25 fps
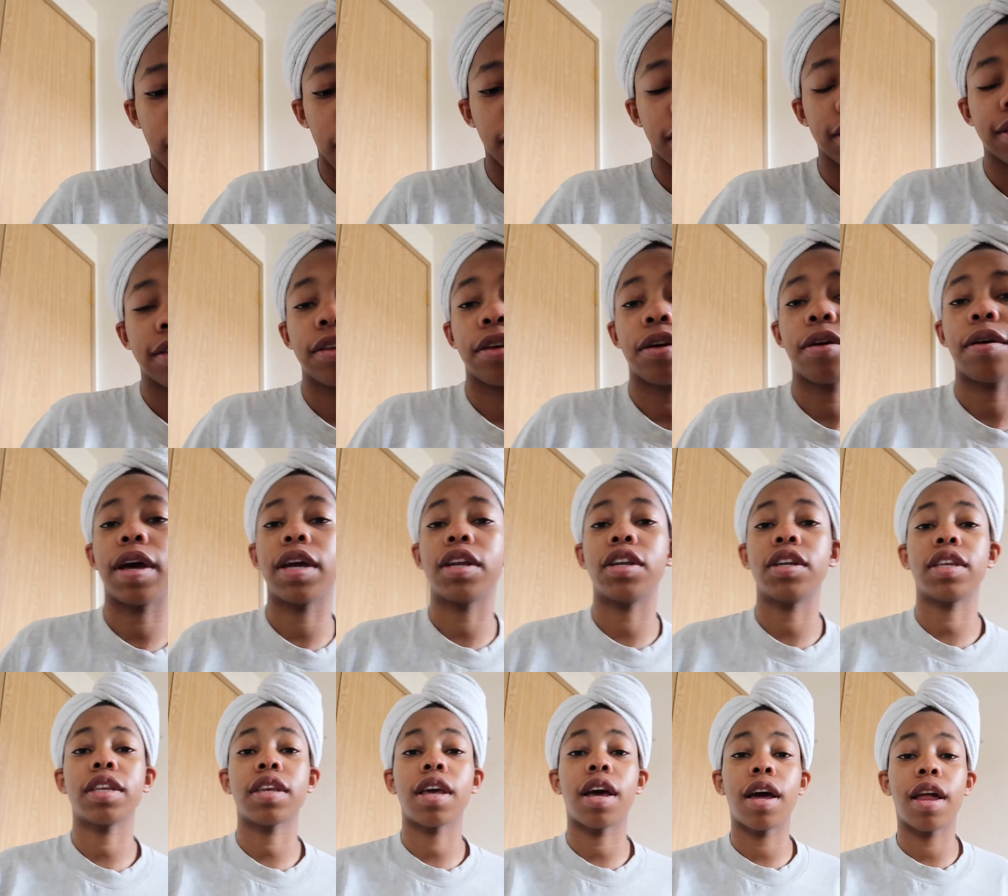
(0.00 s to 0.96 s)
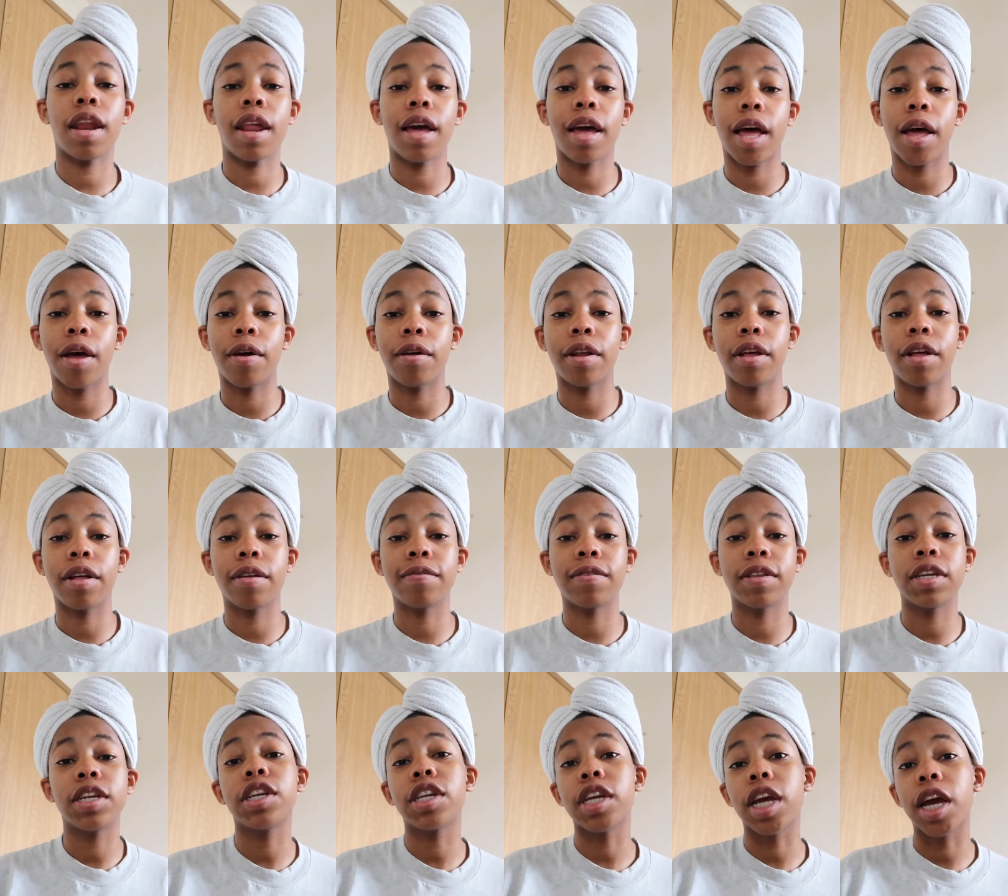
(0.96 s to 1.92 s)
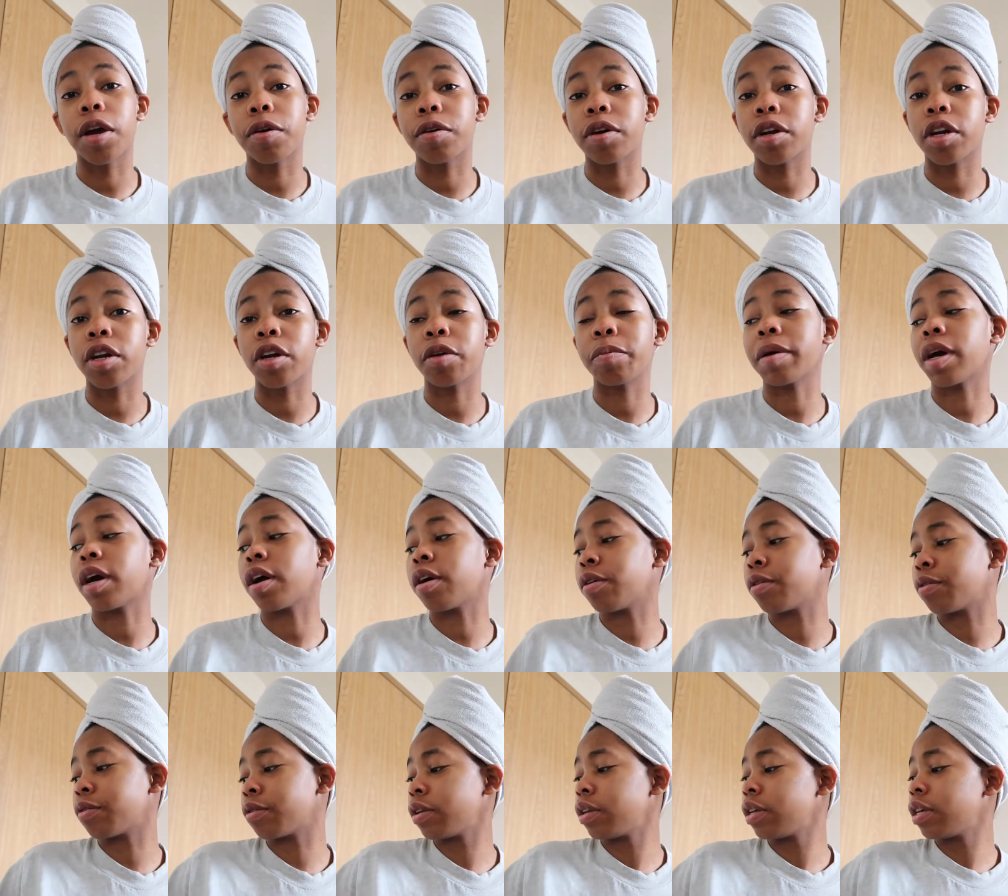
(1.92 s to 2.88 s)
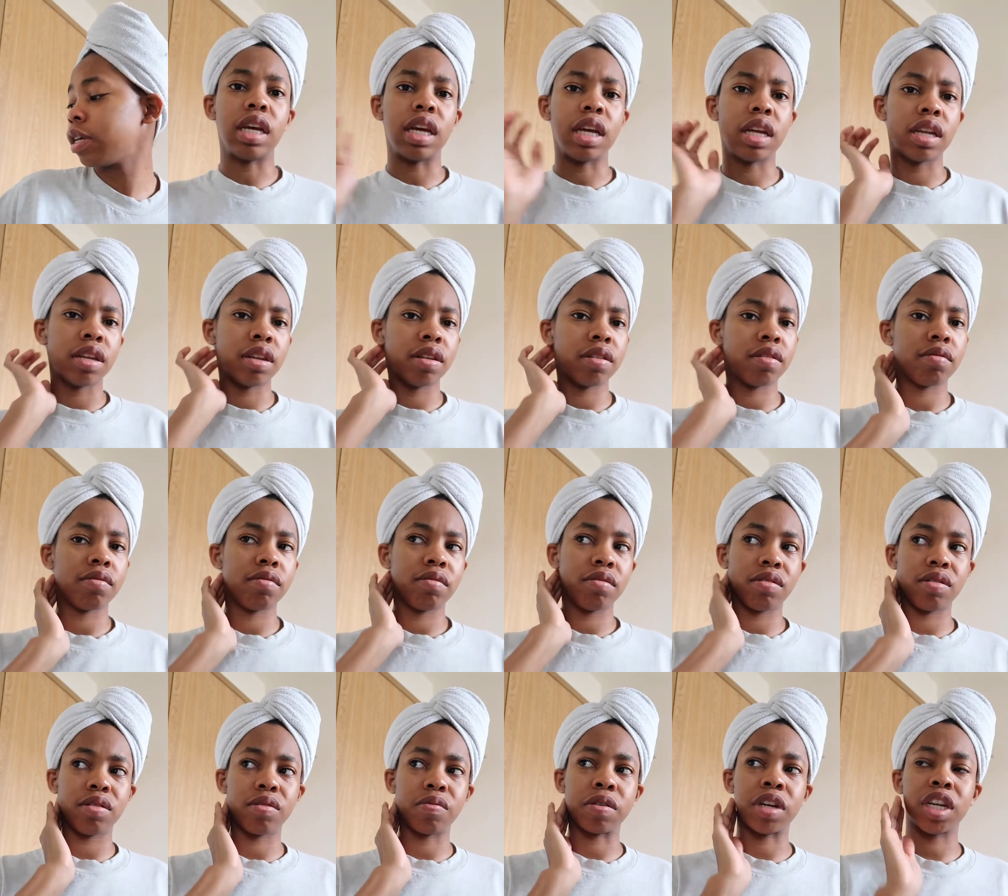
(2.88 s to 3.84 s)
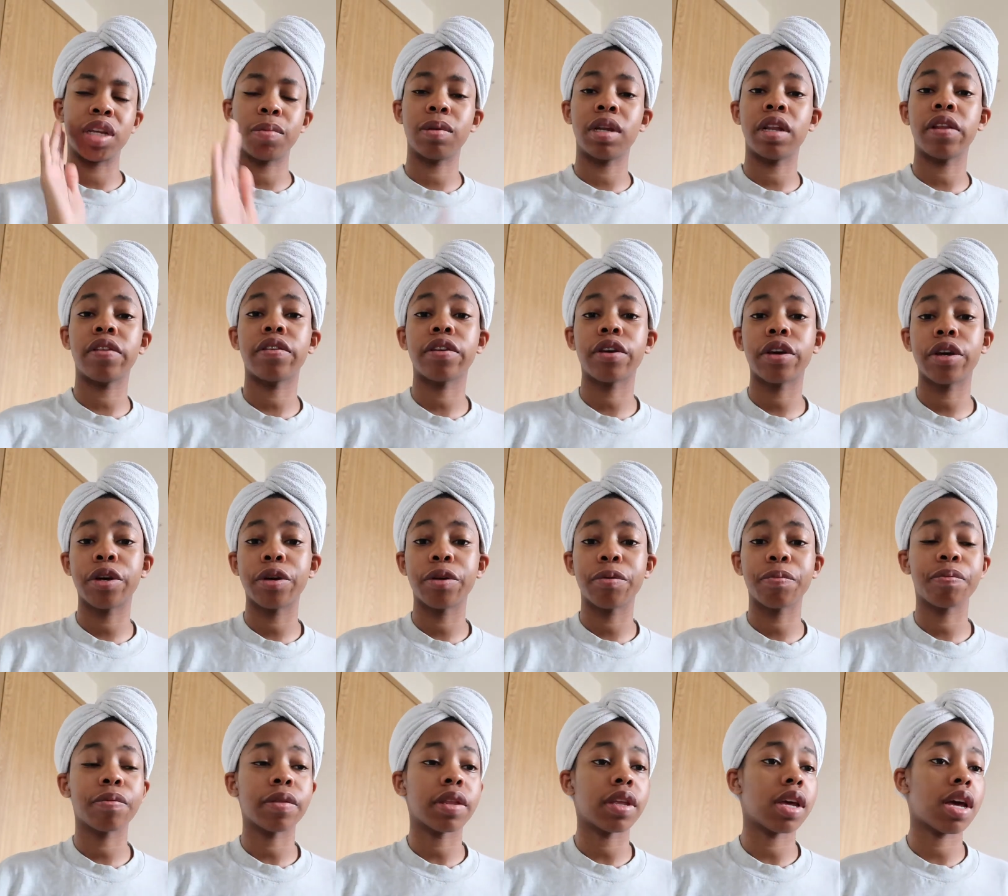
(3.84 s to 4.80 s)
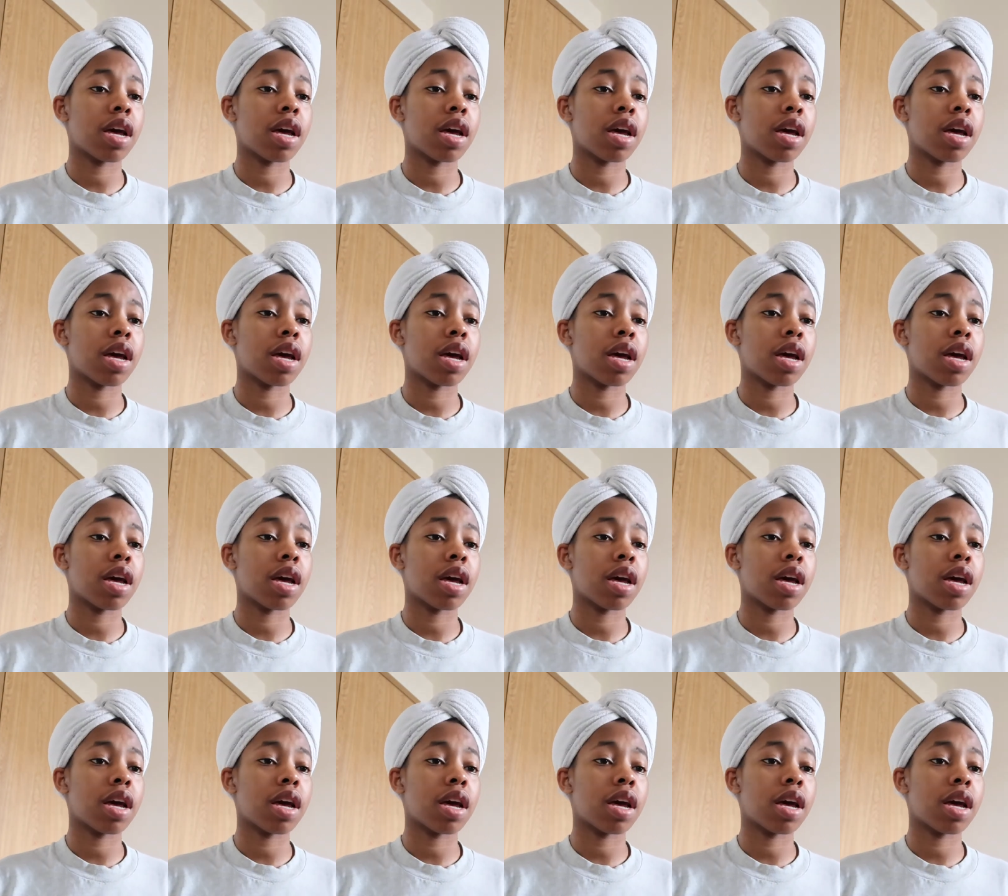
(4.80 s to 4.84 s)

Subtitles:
right, so I just got out of the shower about 10, 20 minutes ago.